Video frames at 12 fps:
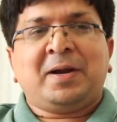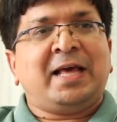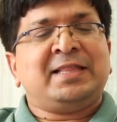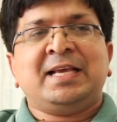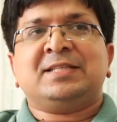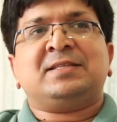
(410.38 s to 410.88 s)
But
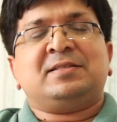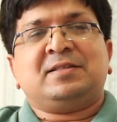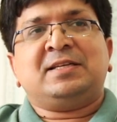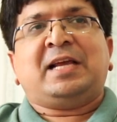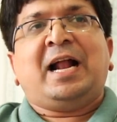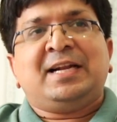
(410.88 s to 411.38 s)
I think it's
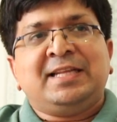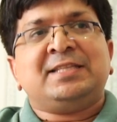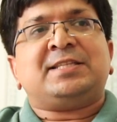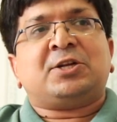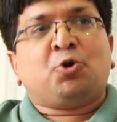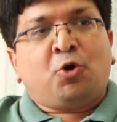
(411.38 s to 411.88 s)
the reality
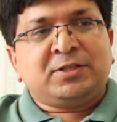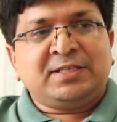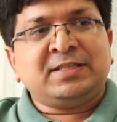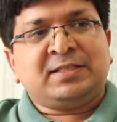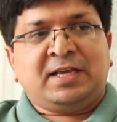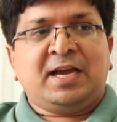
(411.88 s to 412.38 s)
is
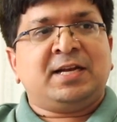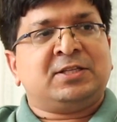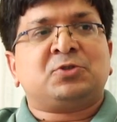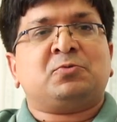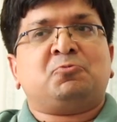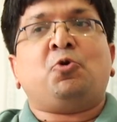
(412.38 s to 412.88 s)
technology is there.
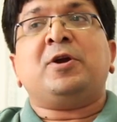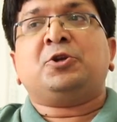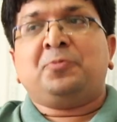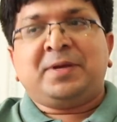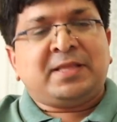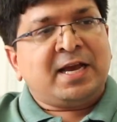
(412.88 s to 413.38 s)
It's
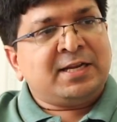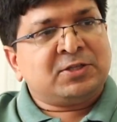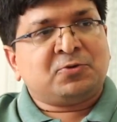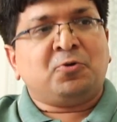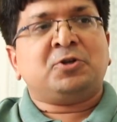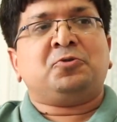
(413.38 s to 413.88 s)
going to be there.
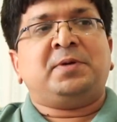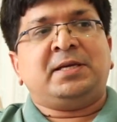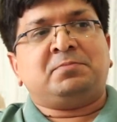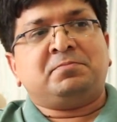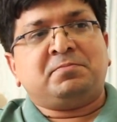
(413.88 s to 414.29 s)
It's going to be.